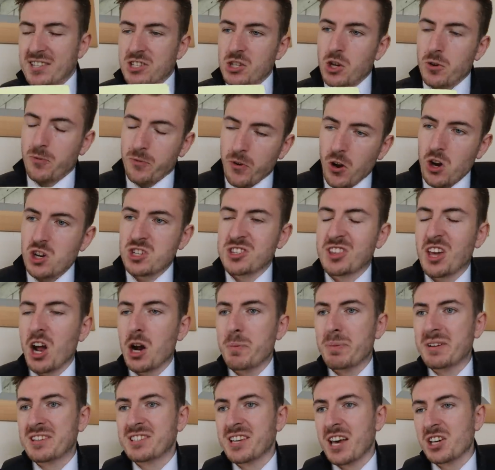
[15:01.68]
this is your first
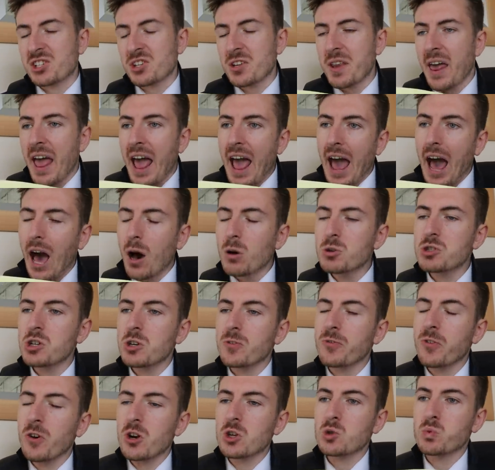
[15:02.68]
therapy session. How's
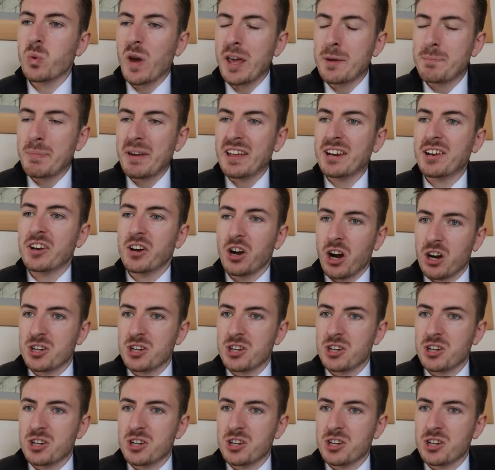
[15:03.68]
your first week being at